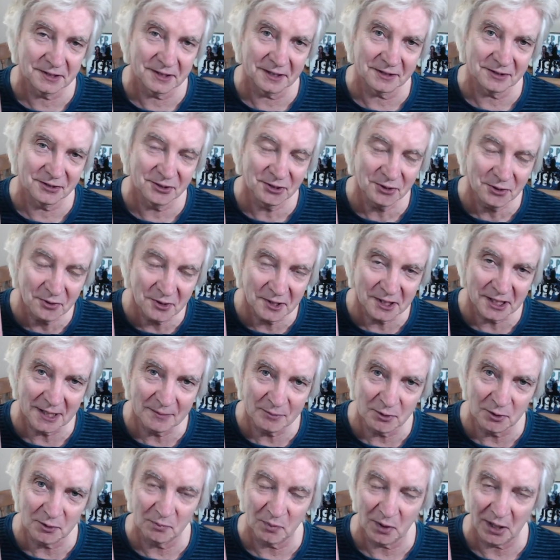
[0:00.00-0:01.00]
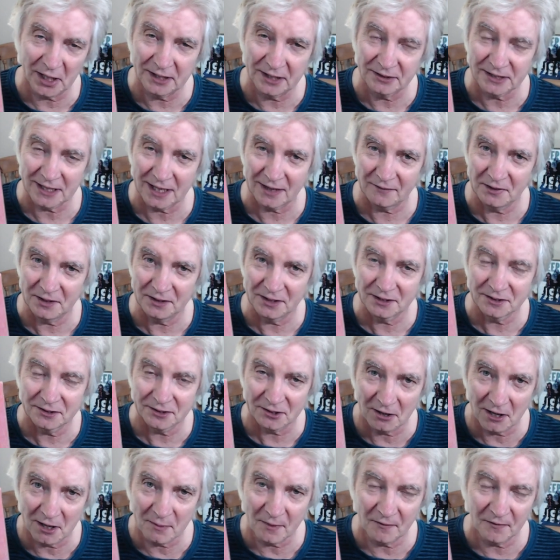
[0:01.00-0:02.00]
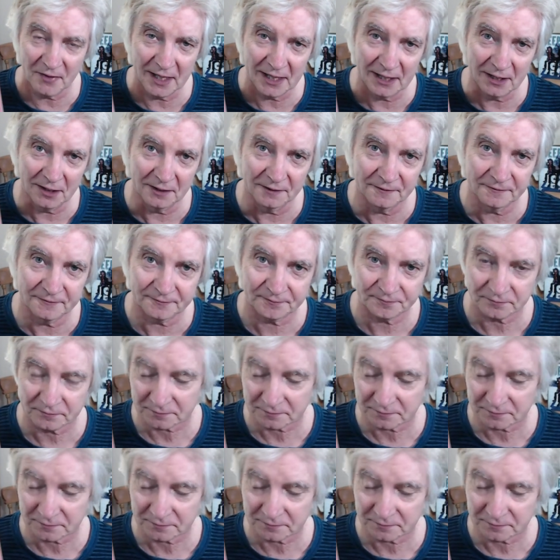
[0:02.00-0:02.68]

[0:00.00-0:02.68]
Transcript: keyboard players having the time of their life.